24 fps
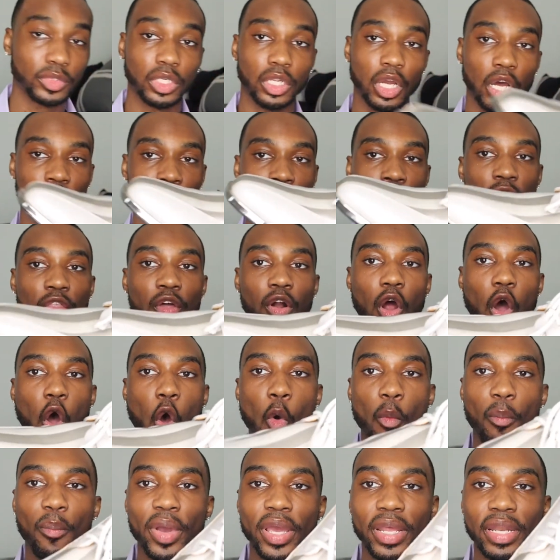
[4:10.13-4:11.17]
another
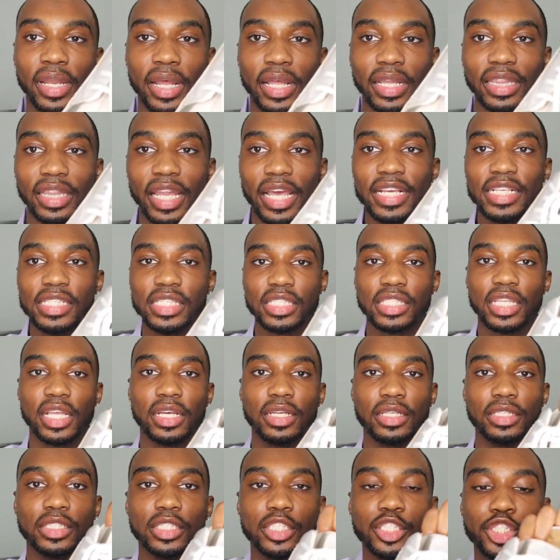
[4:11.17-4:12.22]
open lace
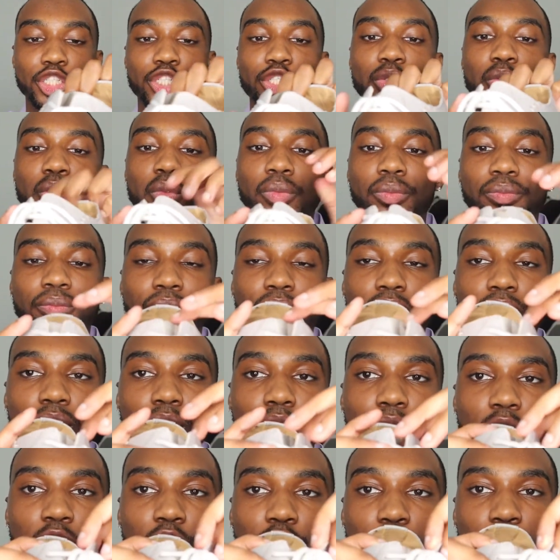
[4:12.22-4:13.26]
shoe.
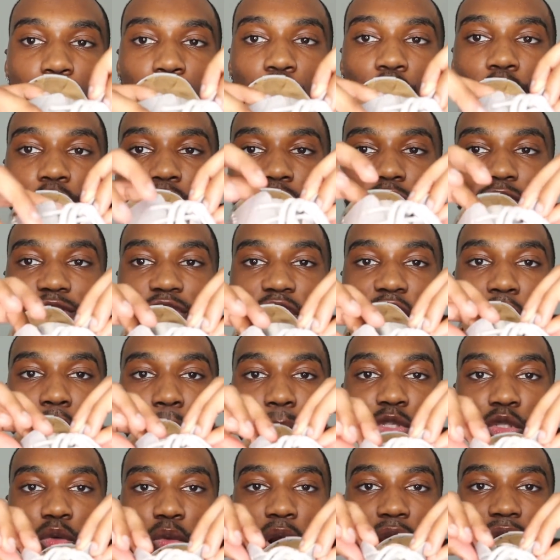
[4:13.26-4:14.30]
Two
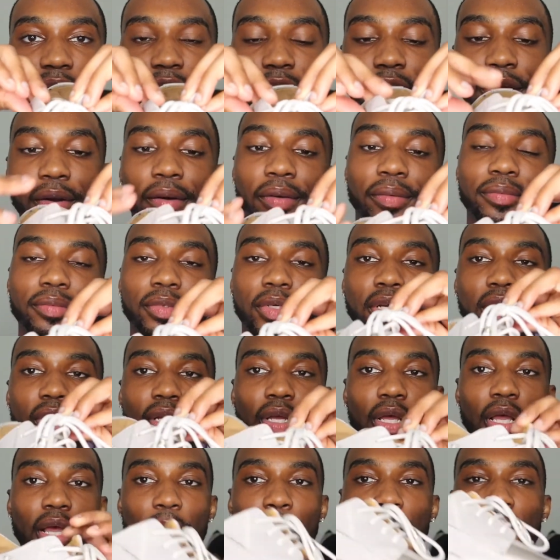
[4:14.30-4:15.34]
flaps right here.
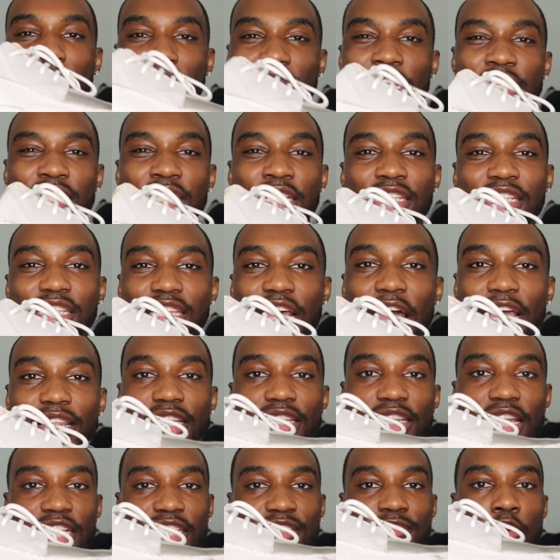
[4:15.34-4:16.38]
But this is slightly
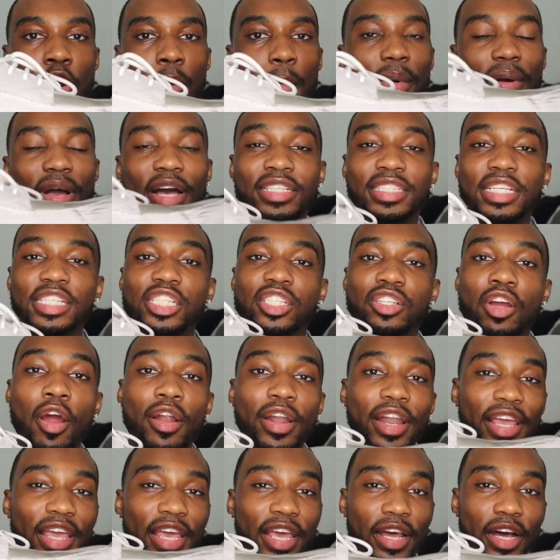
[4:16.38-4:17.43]
less formal because it's
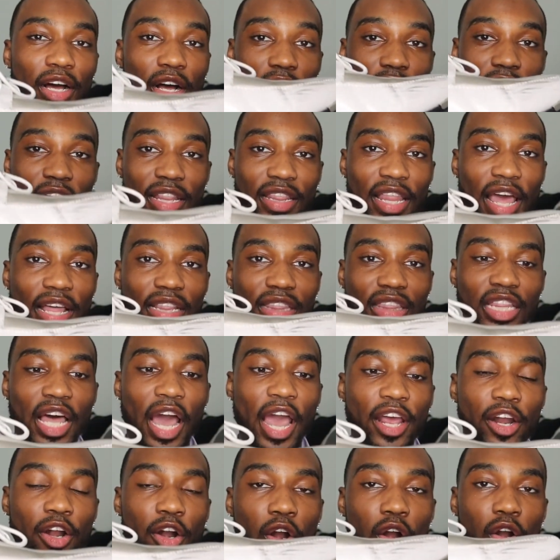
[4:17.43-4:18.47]
starting to get in that
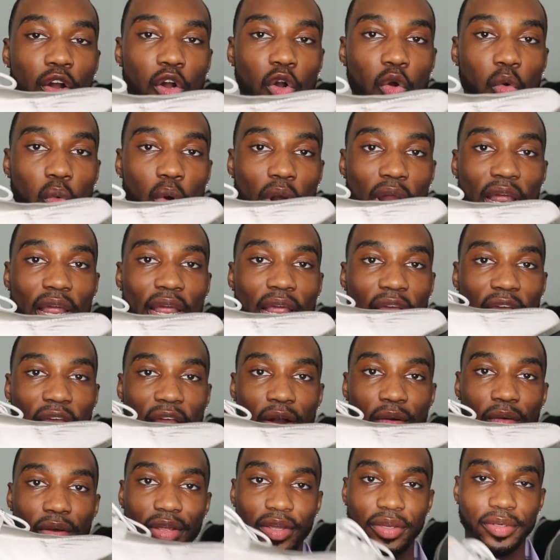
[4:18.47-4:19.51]
lighter gray
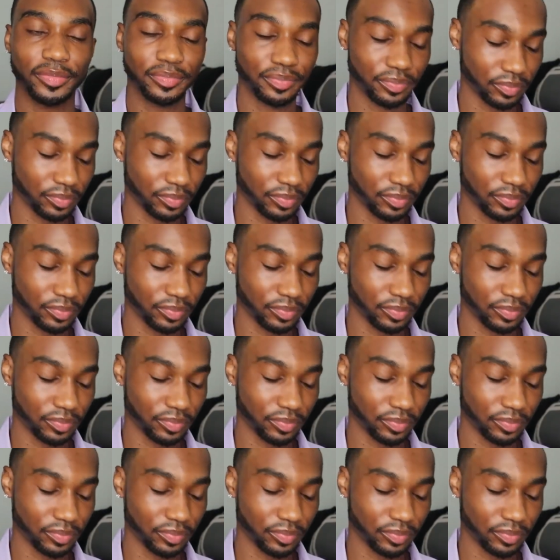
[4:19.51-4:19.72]
area.